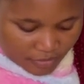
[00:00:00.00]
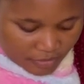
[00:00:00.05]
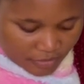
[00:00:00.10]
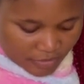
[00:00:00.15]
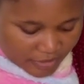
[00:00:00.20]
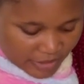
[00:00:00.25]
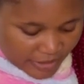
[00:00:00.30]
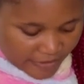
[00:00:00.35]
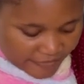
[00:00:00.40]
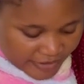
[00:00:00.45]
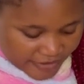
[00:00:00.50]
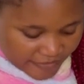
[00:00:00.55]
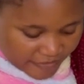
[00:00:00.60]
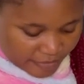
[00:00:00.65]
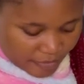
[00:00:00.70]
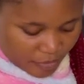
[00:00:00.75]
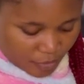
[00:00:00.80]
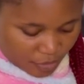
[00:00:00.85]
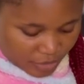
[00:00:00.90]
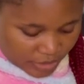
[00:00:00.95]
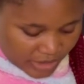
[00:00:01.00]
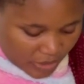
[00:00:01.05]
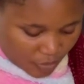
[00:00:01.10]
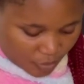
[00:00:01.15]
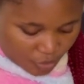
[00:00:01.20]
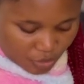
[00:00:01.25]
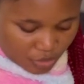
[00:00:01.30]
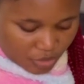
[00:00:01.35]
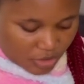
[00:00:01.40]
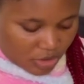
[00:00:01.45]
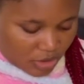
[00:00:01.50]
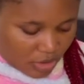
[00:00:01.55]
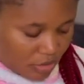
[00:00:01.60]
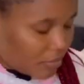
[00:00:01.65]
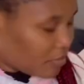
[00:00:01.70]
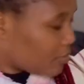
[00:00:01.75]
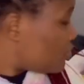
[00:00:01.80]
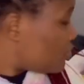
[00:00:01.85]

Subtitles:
Now they have given me what I want now.